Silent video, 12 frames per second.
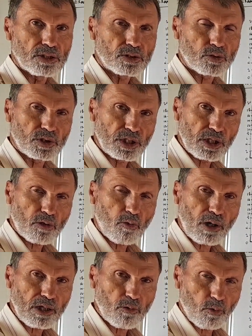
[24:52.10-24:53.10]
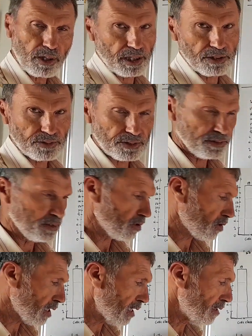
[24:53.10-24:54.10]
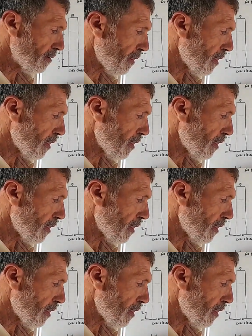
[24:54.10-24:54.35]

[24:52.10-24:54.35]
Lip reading: Should equal 100. Okay?